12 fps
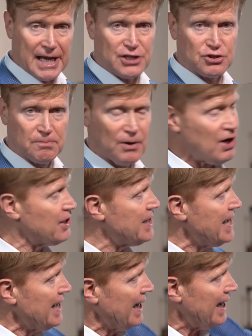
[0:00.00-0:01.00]
based upon
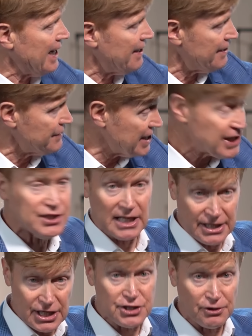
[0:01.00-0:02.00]
these
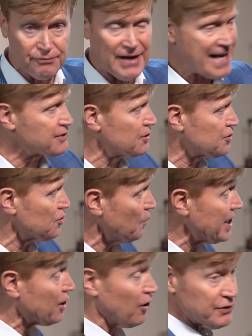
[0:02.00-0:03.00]
initial factors, so
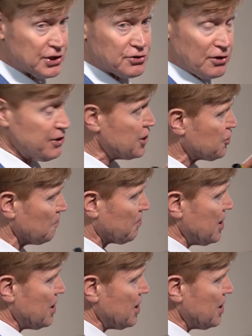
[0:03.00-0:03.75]
we call this our initial